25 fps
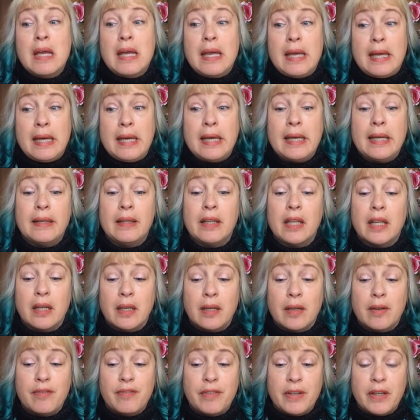and
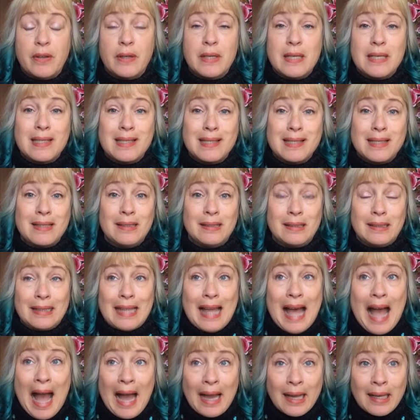a very
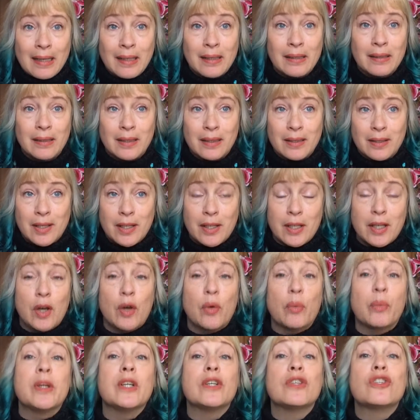
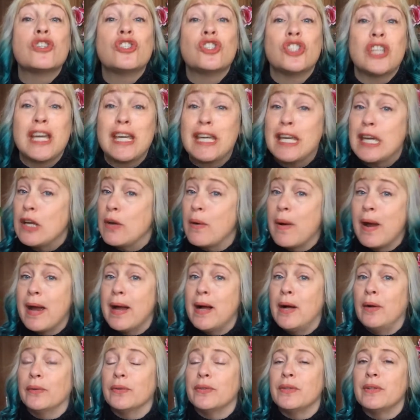a real shaky
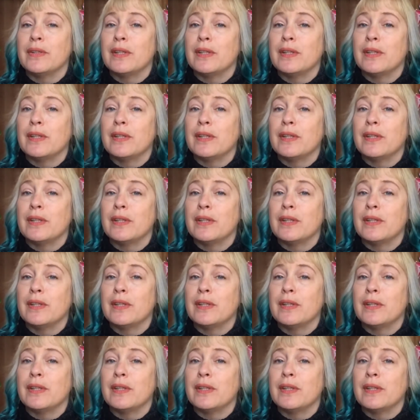ground,